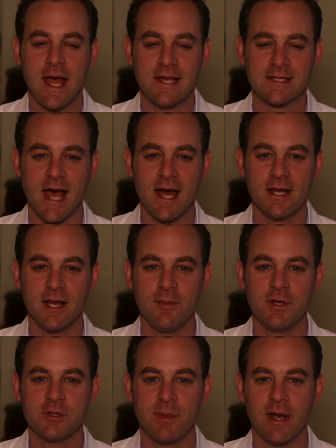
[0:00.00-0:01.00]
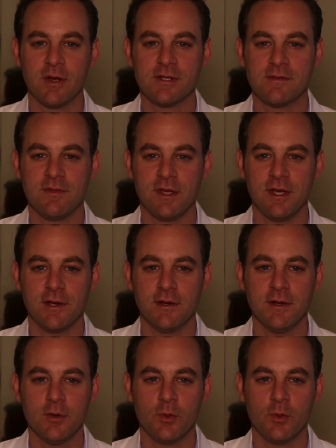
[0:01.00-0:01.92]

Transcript: As Gan Chamesh Parents of the Year,